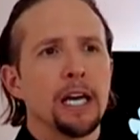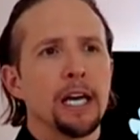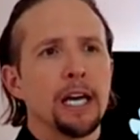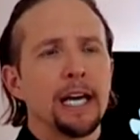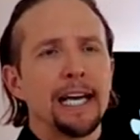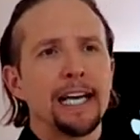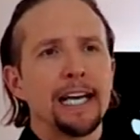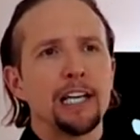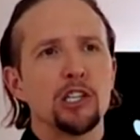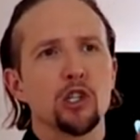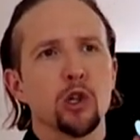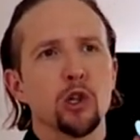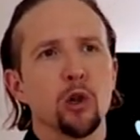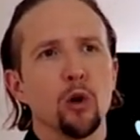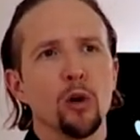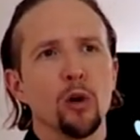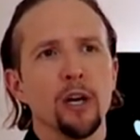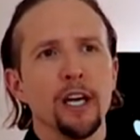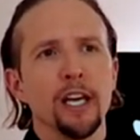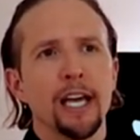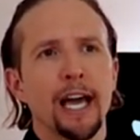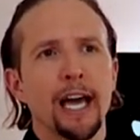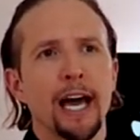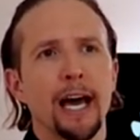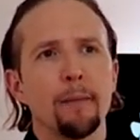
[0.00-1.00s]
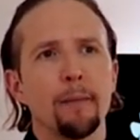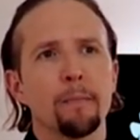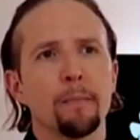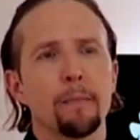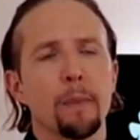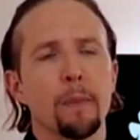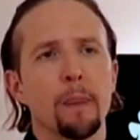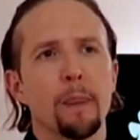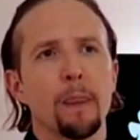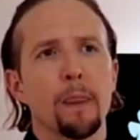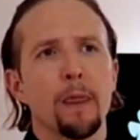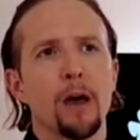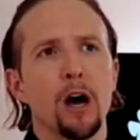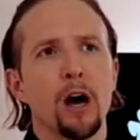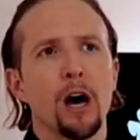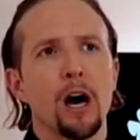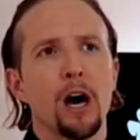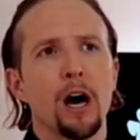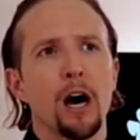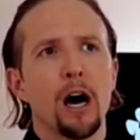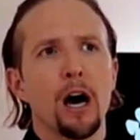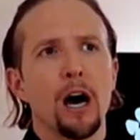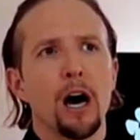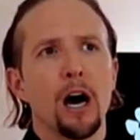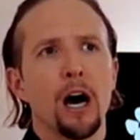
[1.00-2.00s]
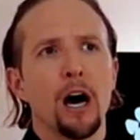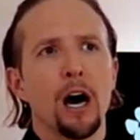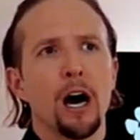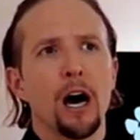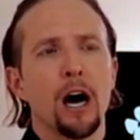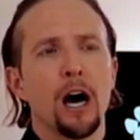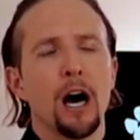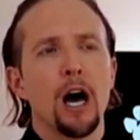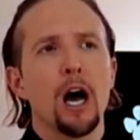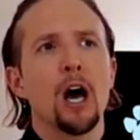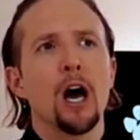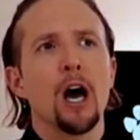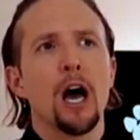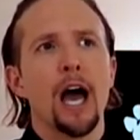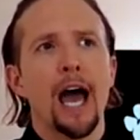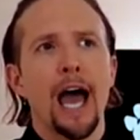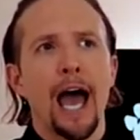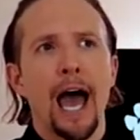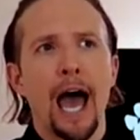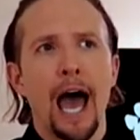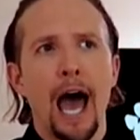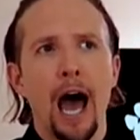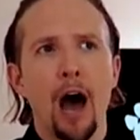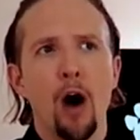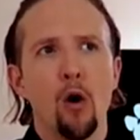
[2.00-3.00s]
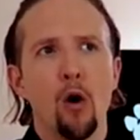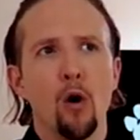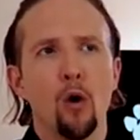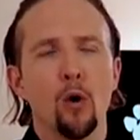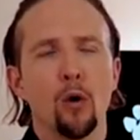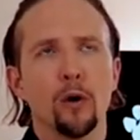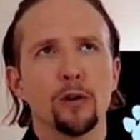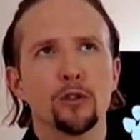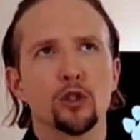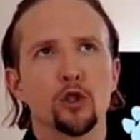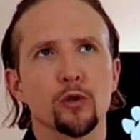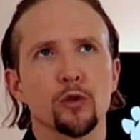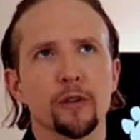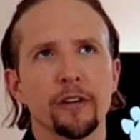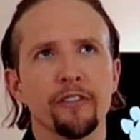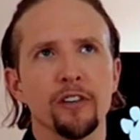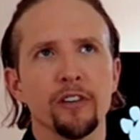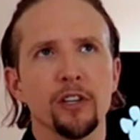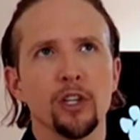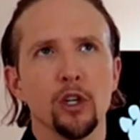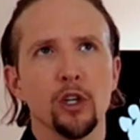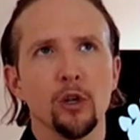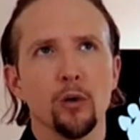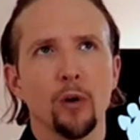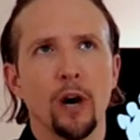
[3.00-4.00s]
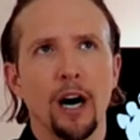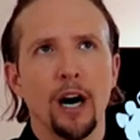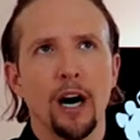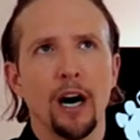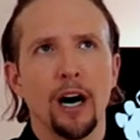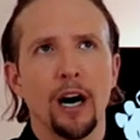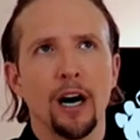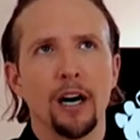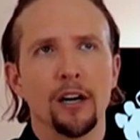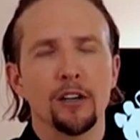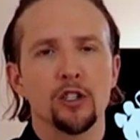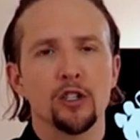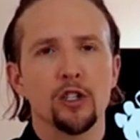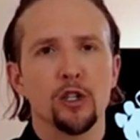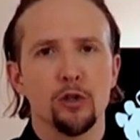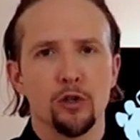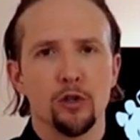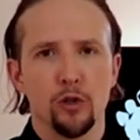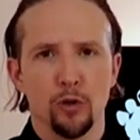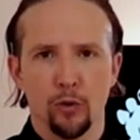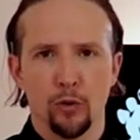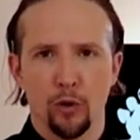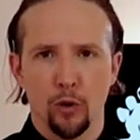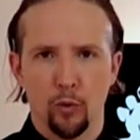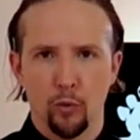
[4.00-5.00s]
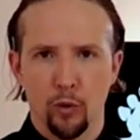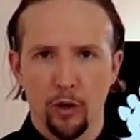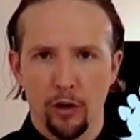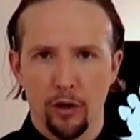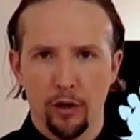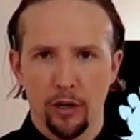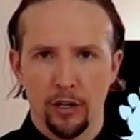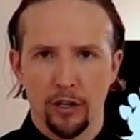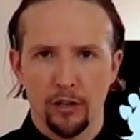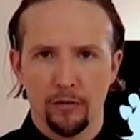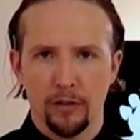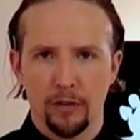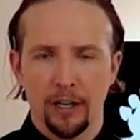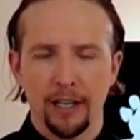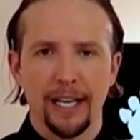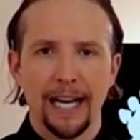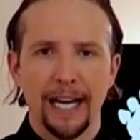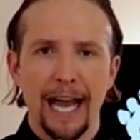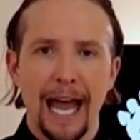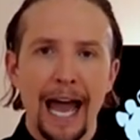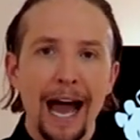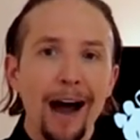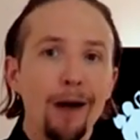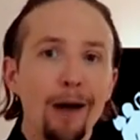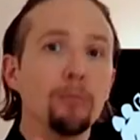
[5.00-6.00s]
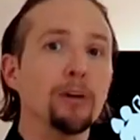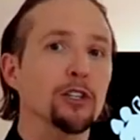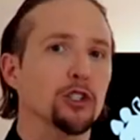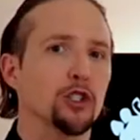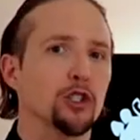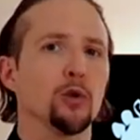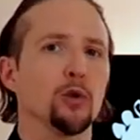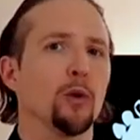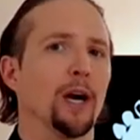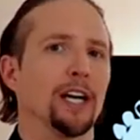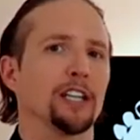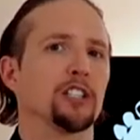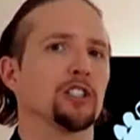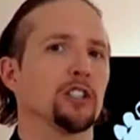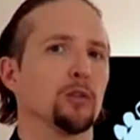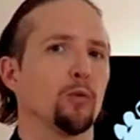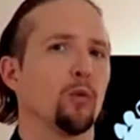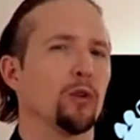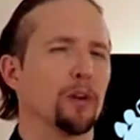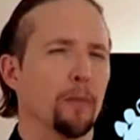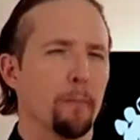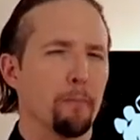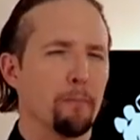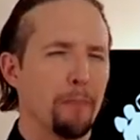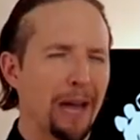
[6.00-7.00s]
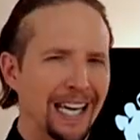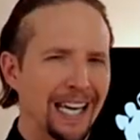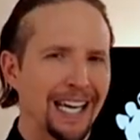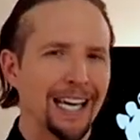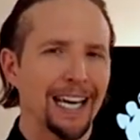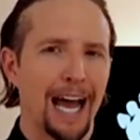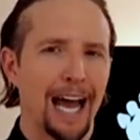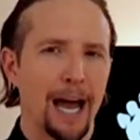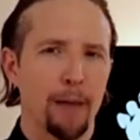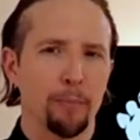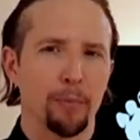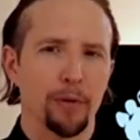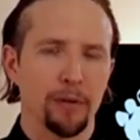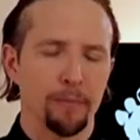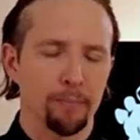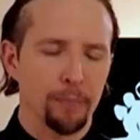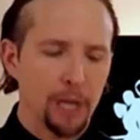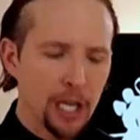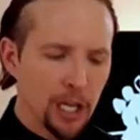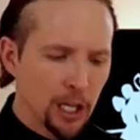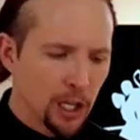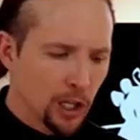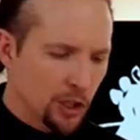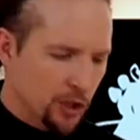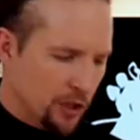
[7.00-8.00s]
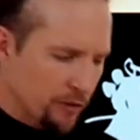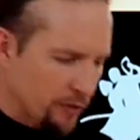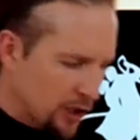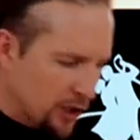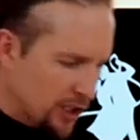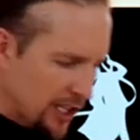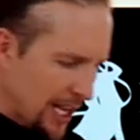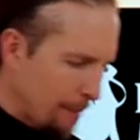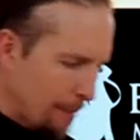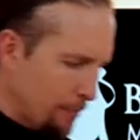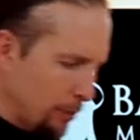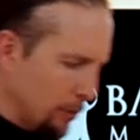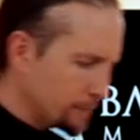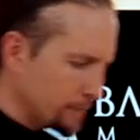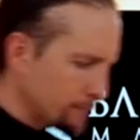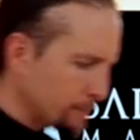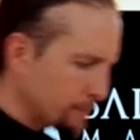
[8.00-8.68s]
is looking at how driven you are to do the work, right? Like, how much do you actually want to make it happen? So for example,